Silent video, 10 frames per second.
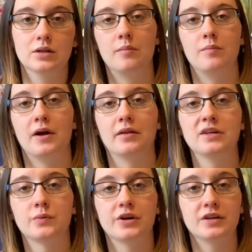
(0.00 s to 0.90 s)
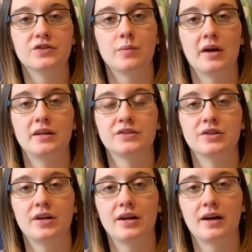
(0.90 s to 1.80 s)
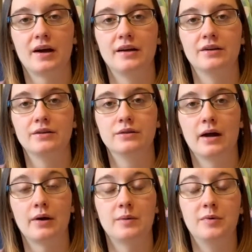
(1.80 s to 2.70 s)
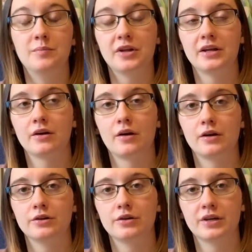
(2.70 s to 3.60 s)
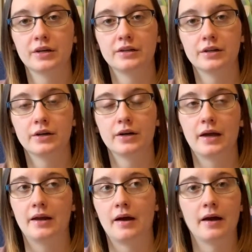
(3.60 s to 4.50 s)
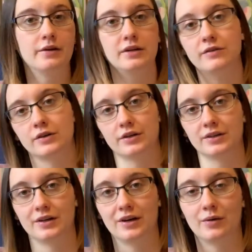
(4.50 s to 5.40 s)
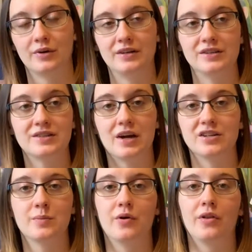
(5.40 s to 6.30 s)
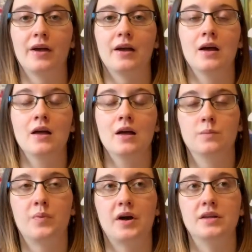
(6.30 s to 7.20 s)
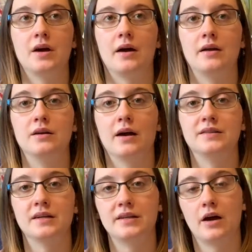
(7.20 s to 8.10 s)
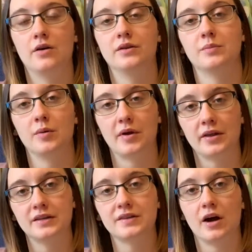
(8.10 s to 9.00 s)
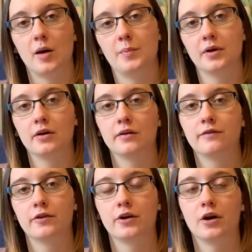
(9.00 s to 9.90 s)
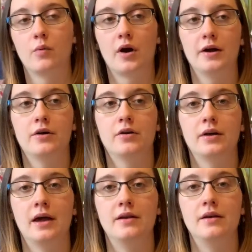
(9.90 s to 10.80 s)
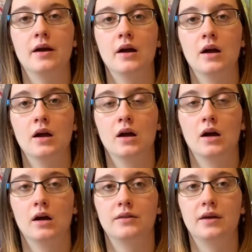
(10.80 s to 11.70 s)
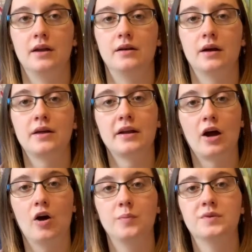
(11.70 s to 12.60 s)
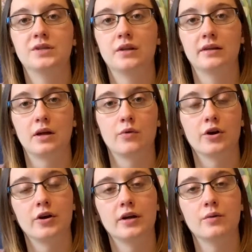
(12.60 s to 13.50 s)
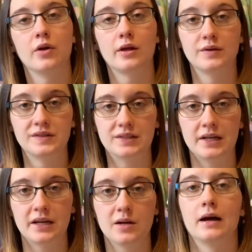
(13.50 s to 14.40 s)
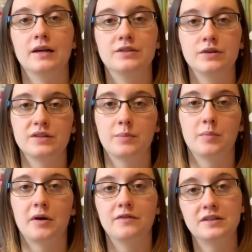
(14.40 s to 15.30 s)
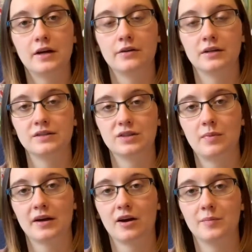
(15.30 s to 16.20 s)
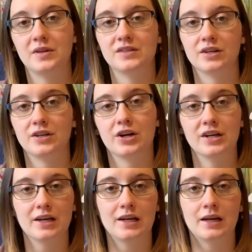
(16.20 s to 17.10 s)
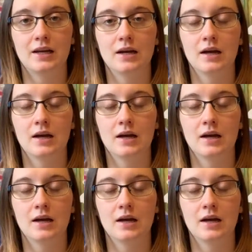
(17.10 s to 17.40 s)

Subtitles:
My legs were hurting so bad yesterday. I had been planning on cooking dinner and I couldn't even cook dinner. We just got Chipotle, but I sat down and put my legs up for a while, and then that helped. Like, they weren't hurting while I was sitting. As soon as I put my feet down and stood back up, they started hurting again.